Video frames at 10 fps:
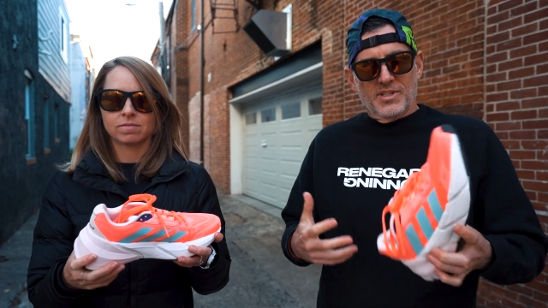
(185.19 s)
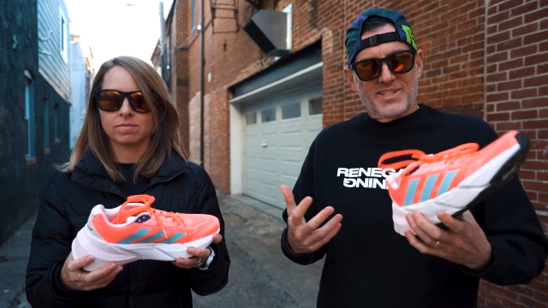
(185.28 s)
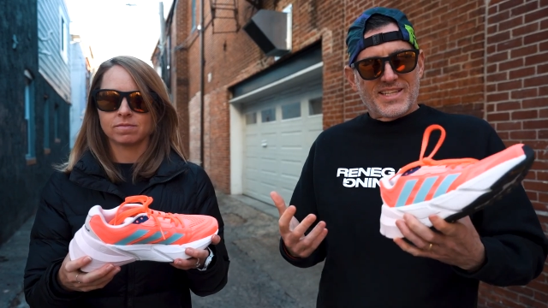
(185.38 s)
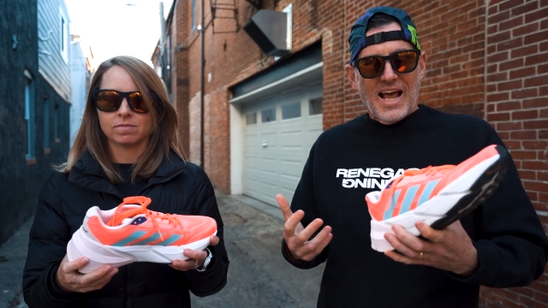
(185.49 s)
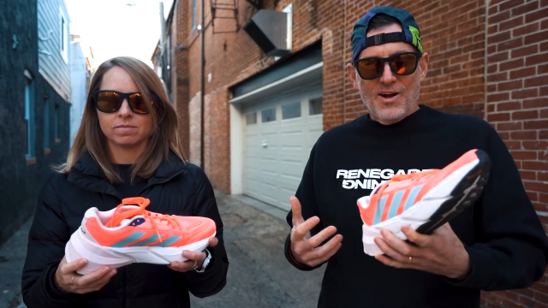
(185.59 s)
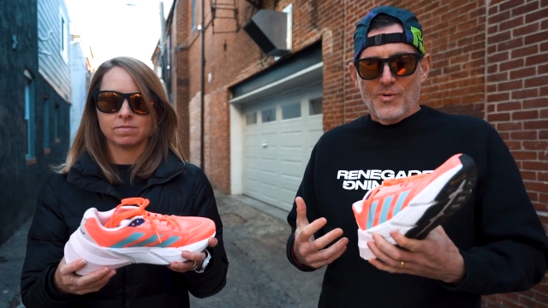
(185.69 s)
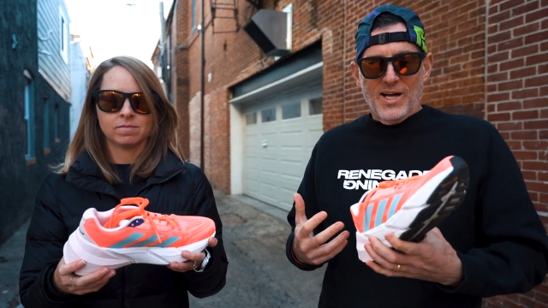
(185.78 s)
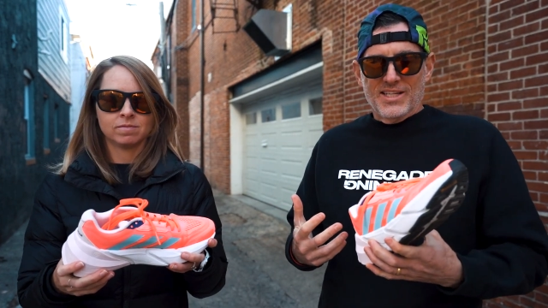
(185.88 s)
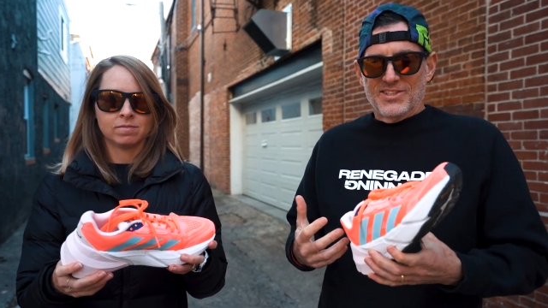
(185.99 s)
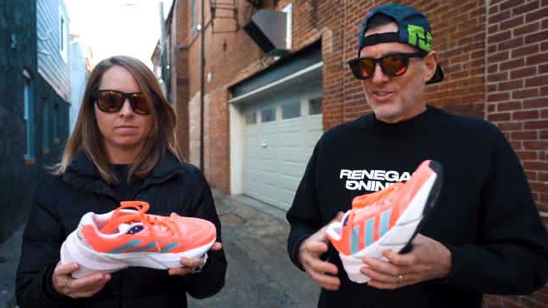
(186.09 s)

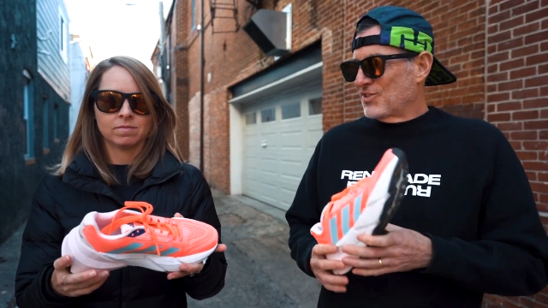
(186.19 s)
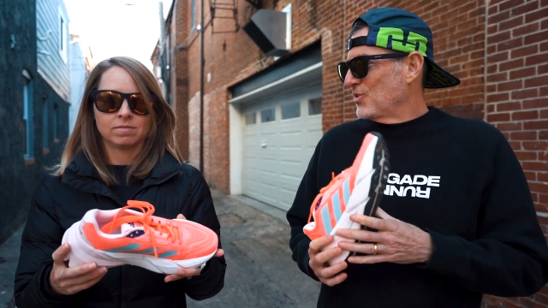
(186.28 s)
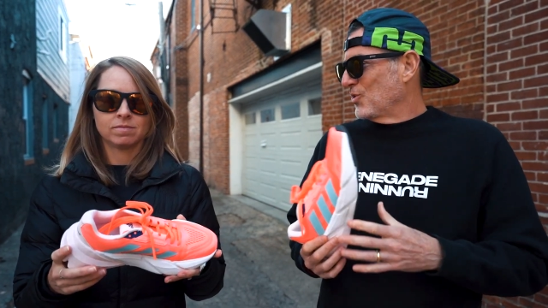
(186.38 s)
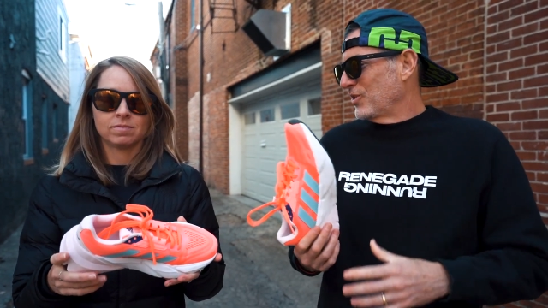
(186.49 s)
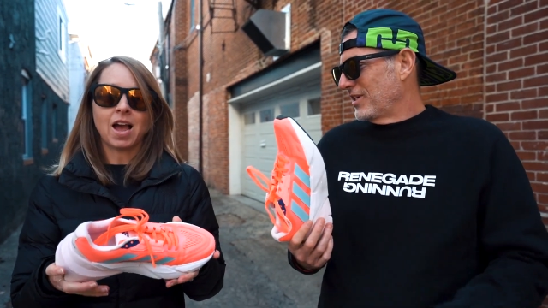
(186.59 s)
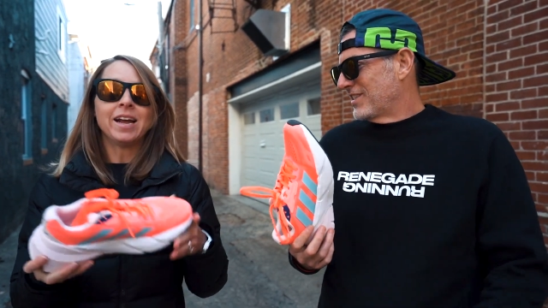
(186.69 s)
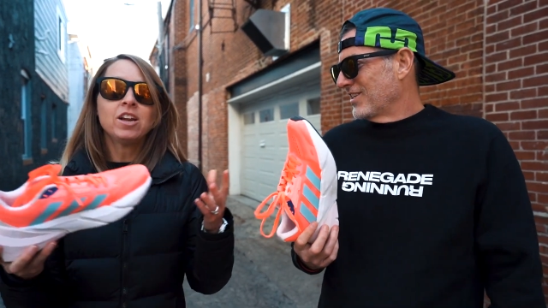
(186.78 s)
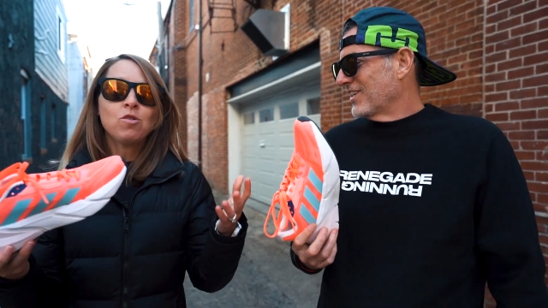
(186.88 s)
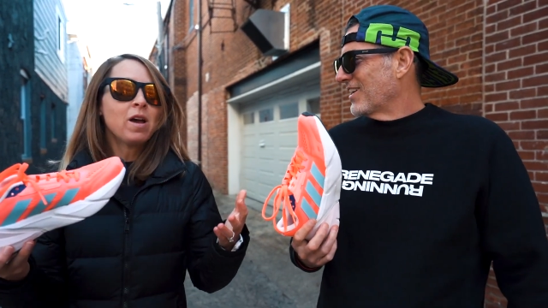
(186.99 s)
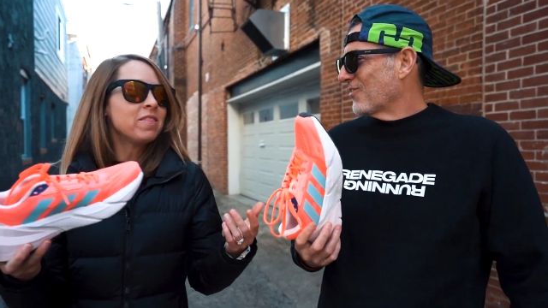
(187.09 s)
Speaker 1: Style-wise, looks cool. You're I still
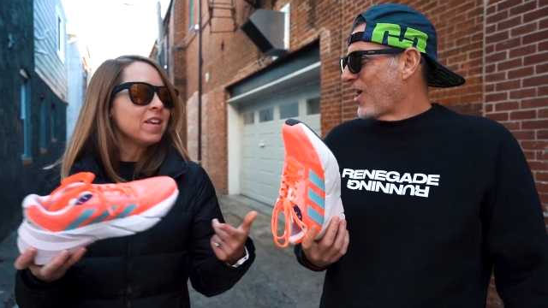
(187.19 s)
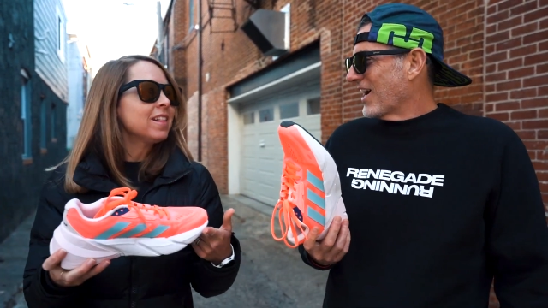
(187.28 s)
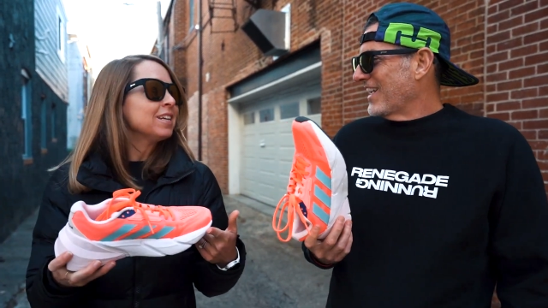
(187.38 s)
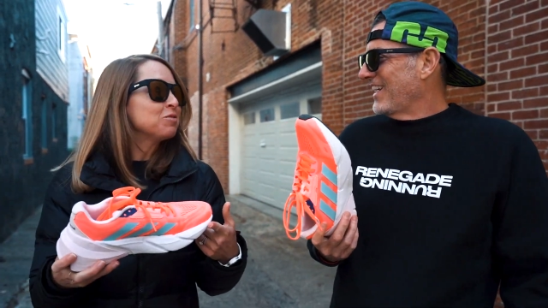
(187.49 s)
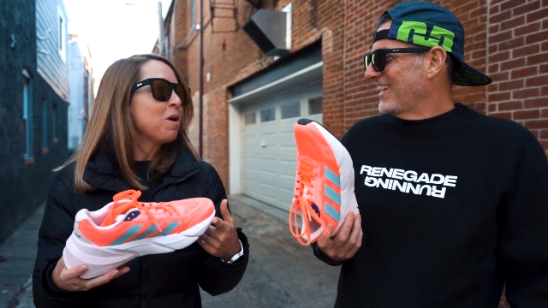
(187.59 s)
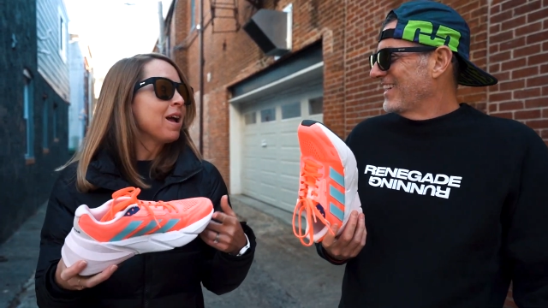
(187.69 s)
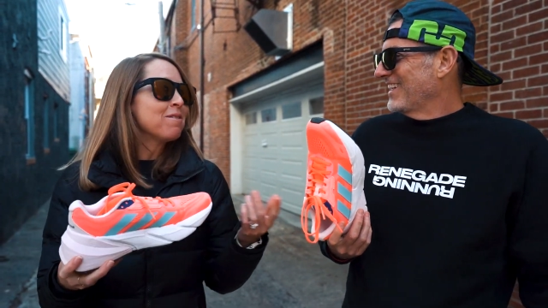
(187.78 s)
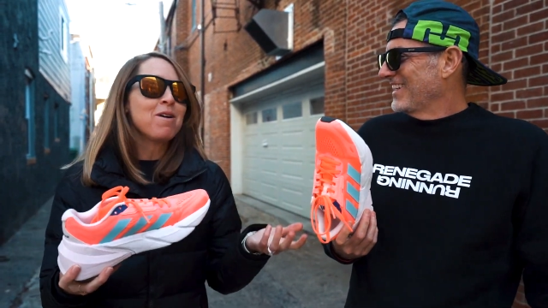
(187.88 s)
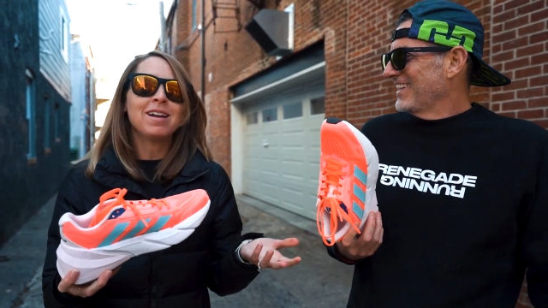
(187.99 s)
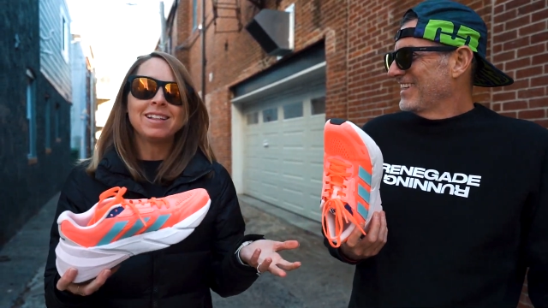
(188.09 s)
gonna rock it. I think that's
Speaker 2: why I
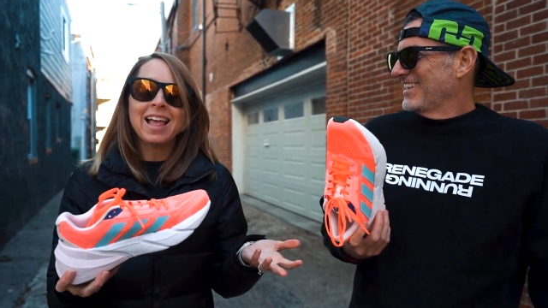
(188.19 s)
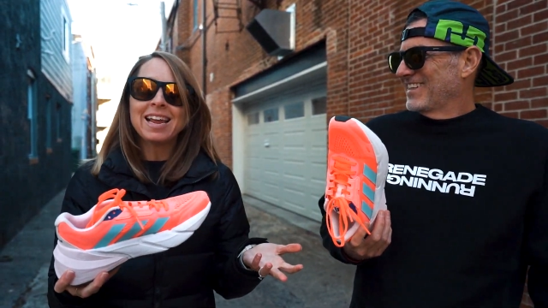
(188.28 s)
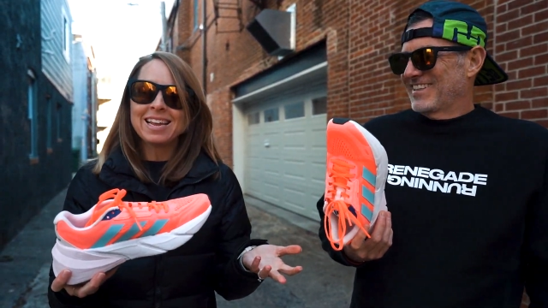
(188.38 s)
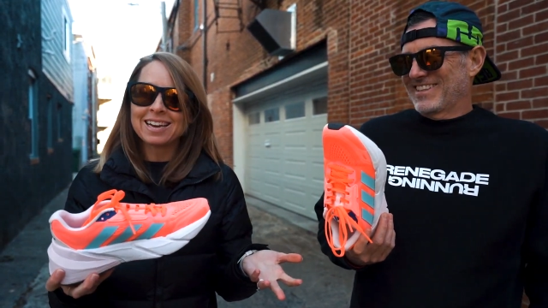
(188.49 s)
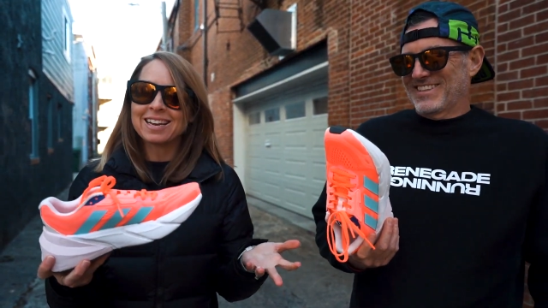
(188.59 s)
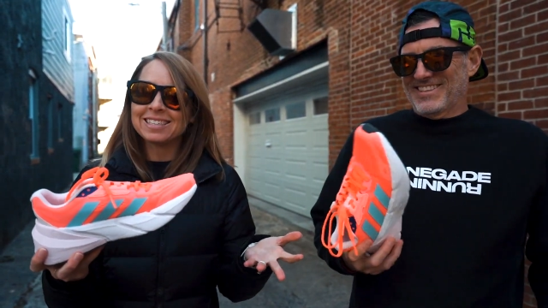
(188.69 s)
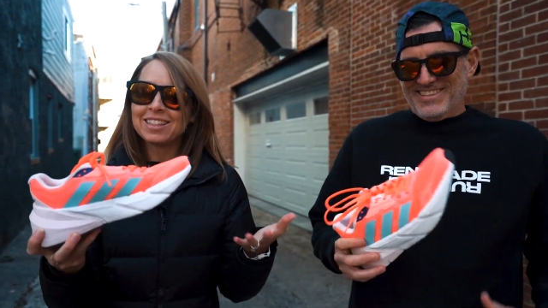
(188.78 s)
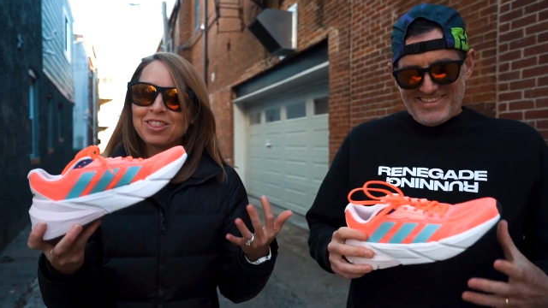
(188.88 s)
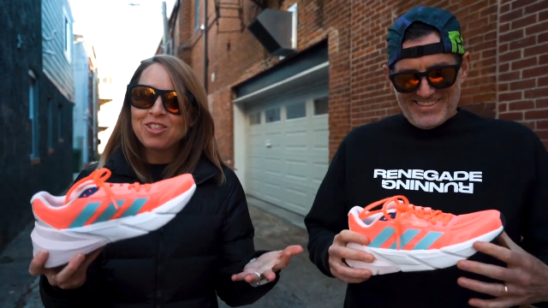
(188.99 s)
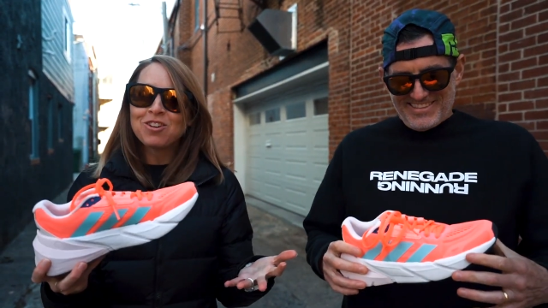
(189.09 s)
want to like it because it
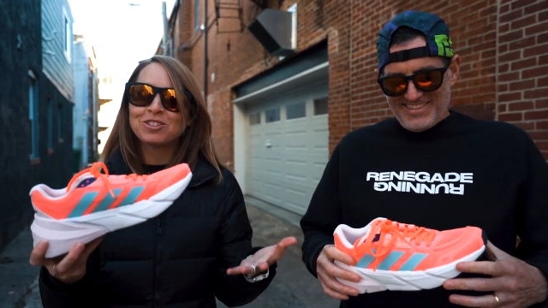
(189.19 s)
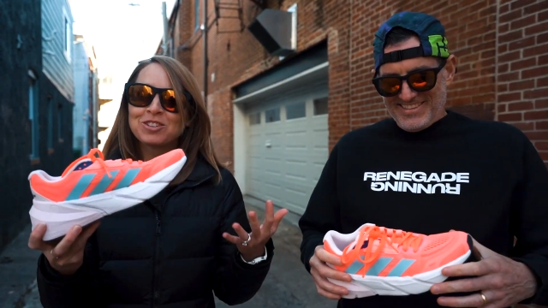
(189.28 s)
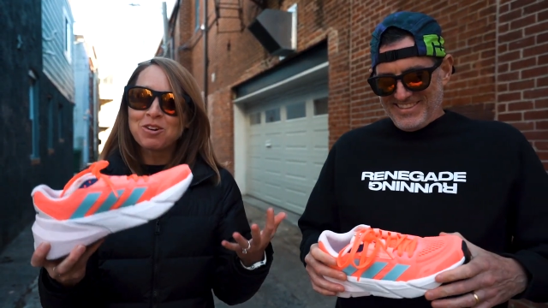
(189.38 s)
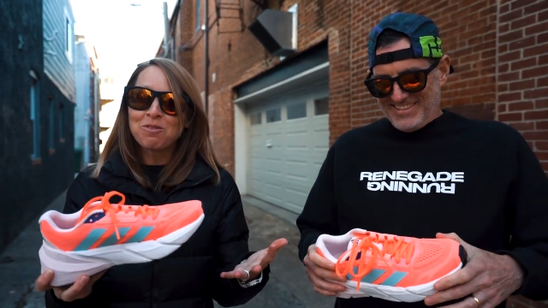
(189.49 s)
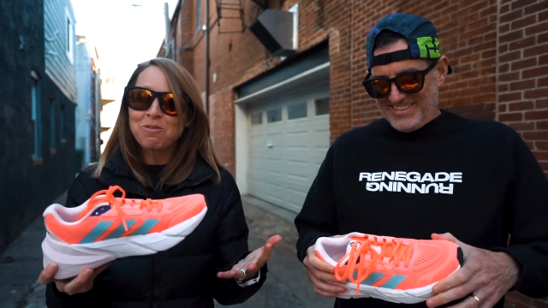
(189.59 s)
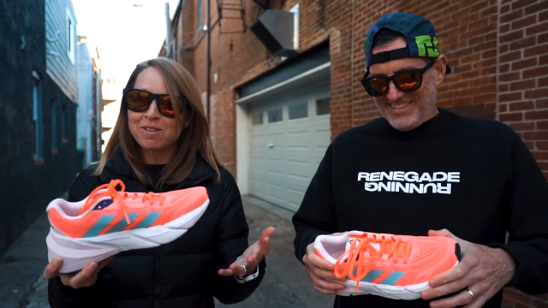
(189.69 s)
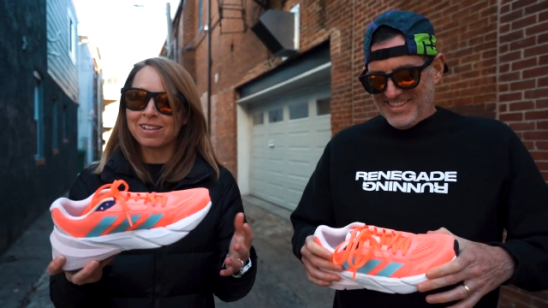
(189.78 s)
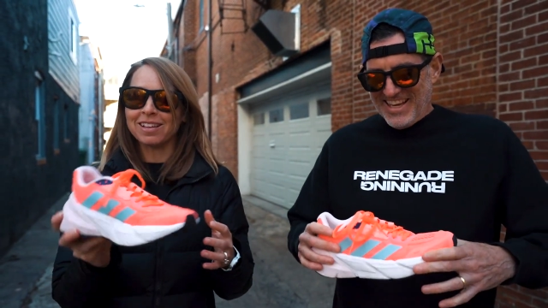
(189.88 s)
looks cool.